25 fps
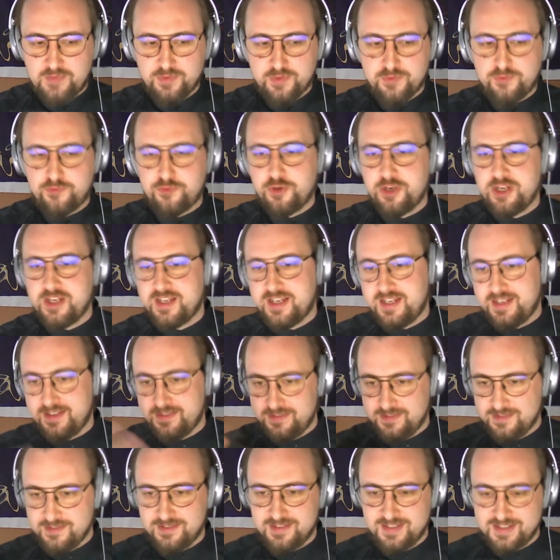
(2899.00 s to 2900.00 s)
a free
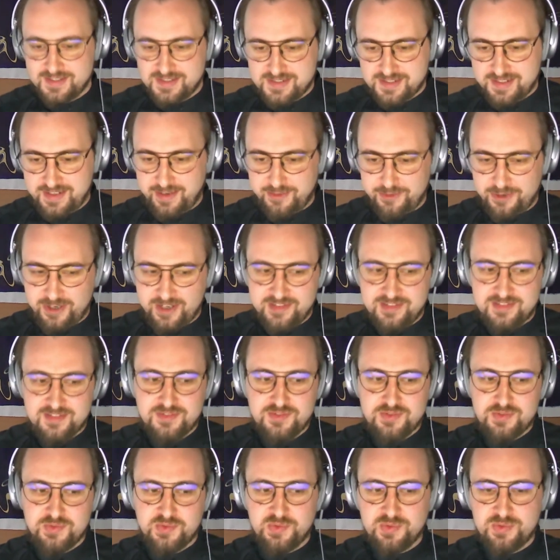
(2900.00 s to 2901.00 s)
hand, let's say, right,
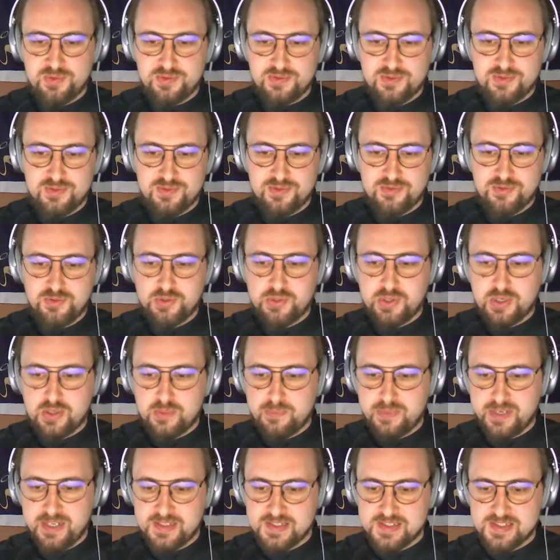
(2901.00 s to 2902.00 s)
to do
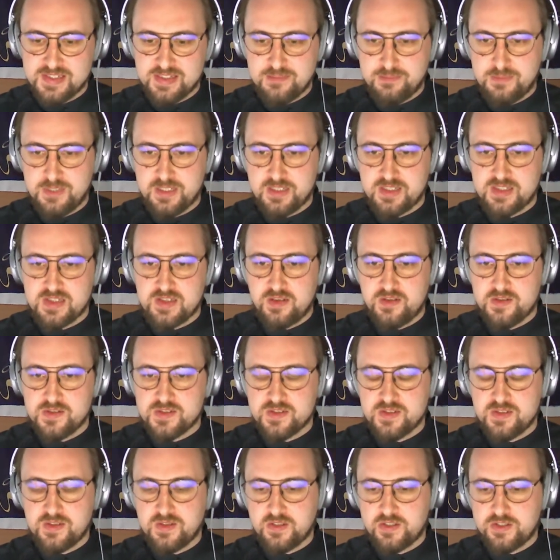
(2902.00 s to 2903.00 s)
your best. But it's
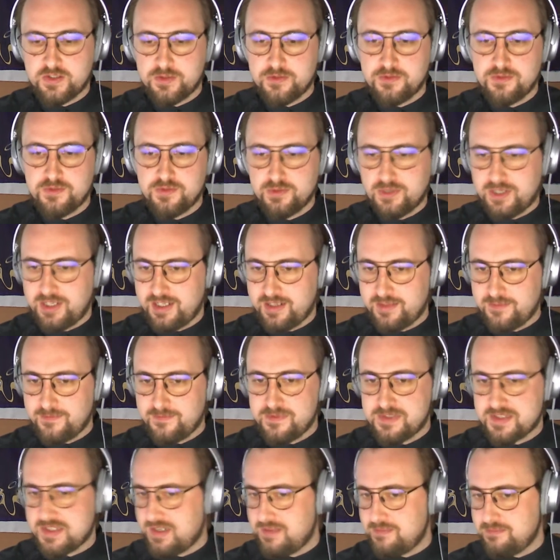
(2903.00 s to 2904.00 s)
also good to
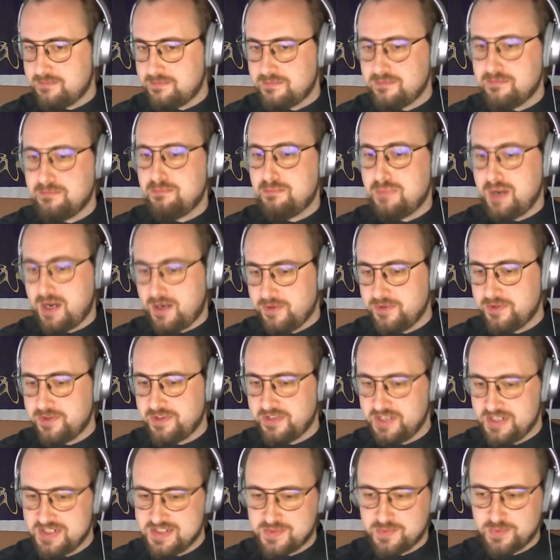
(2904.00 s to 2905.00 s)
have some
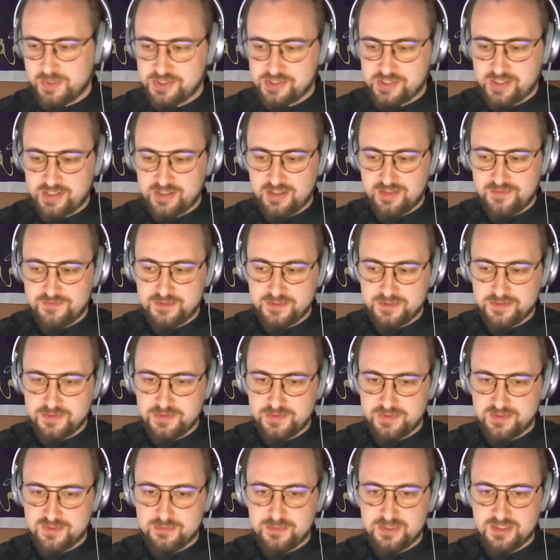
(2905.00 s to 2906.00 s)
boundaries which are offered
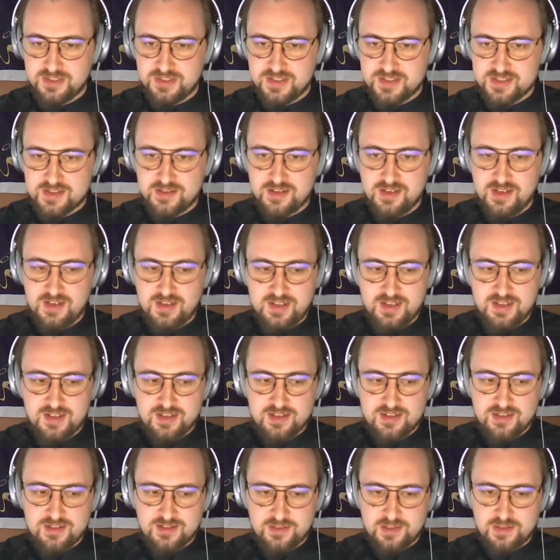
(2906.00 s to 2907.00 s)
to you, because
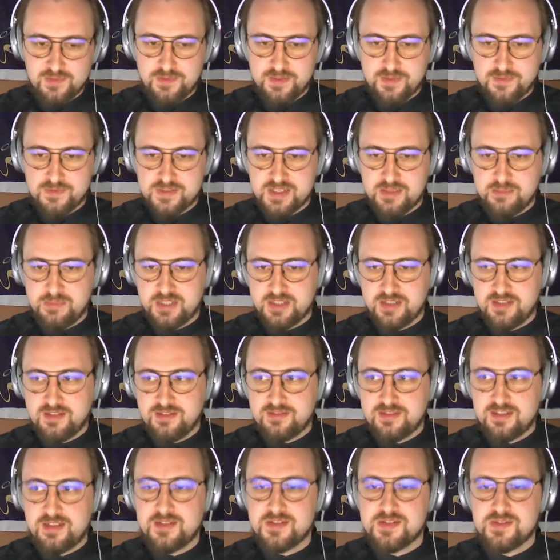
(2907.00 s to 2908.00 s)
if
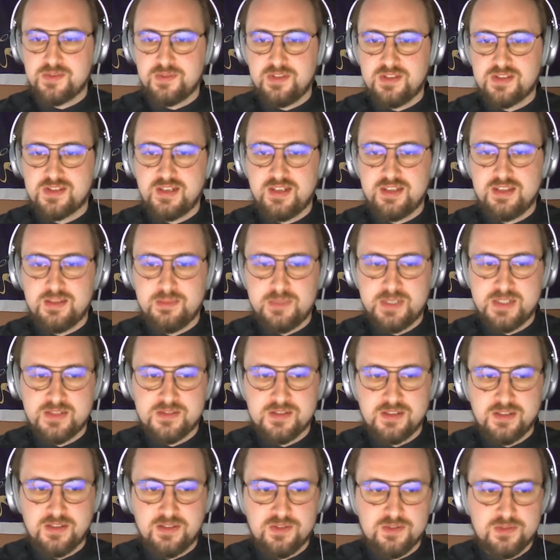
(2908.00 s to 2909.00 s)
somebody tells you design the
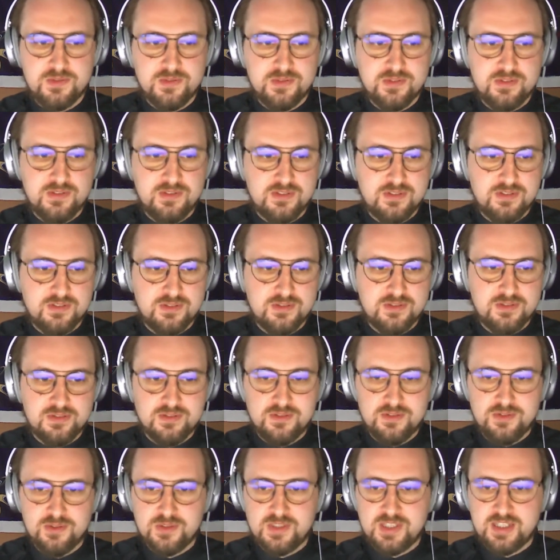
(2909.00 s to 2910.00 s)
best thing you
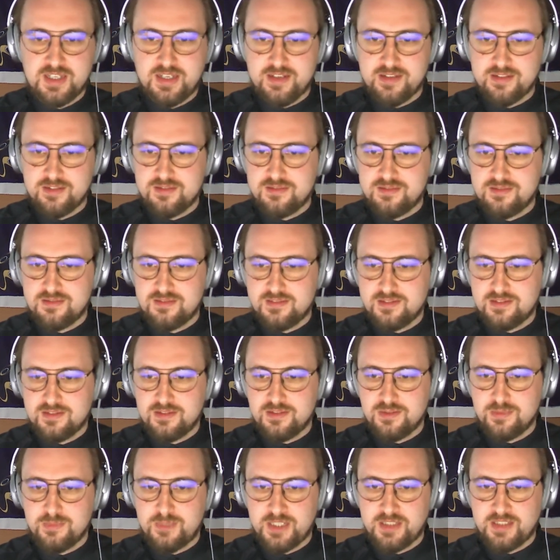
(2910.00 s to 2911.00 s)
can,
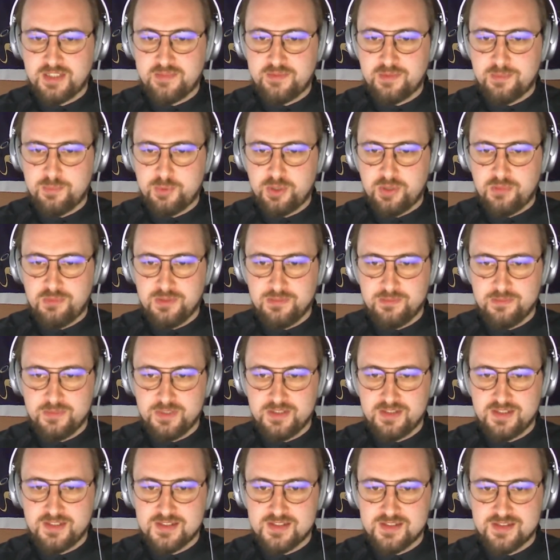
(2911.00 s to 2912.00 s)
you might have a problem,
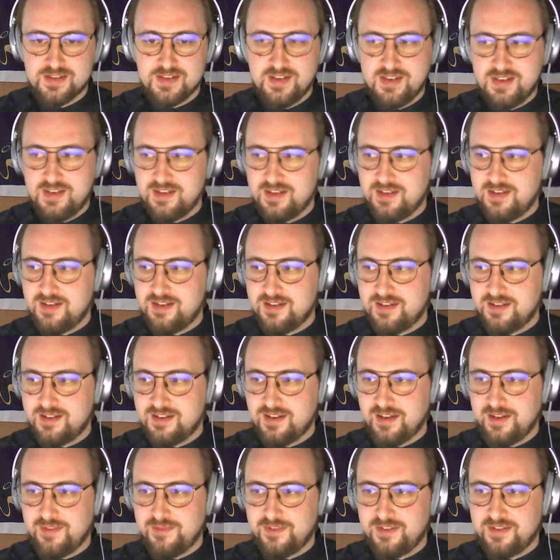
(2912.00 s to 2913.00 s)
because
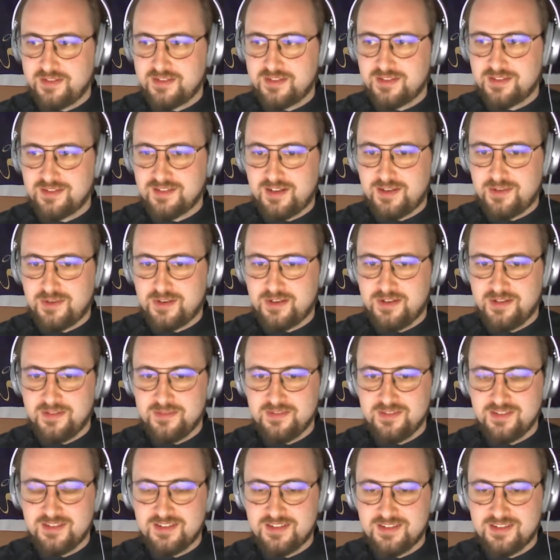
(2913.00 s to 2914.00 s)
I think that our